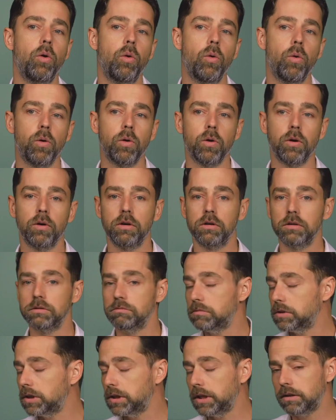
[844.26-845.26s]
or
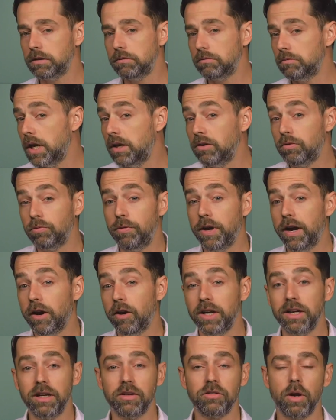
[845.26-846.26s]
as
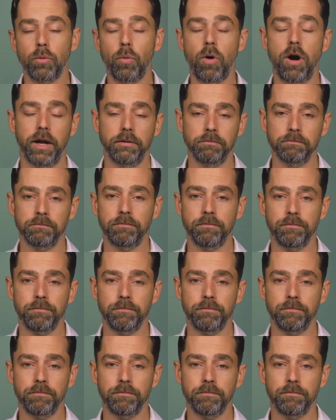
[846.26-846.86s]
varied as I want.